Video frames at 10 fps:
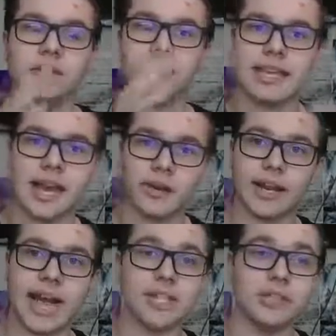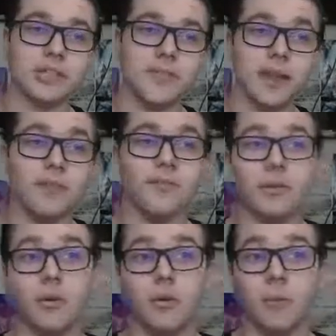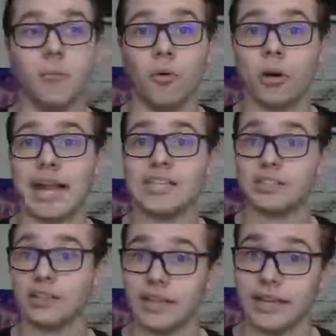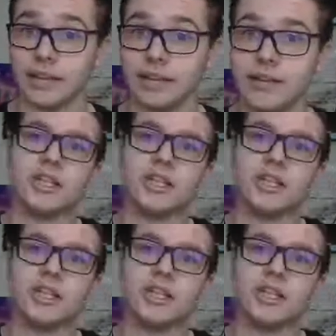it down actually made it feel more escalated.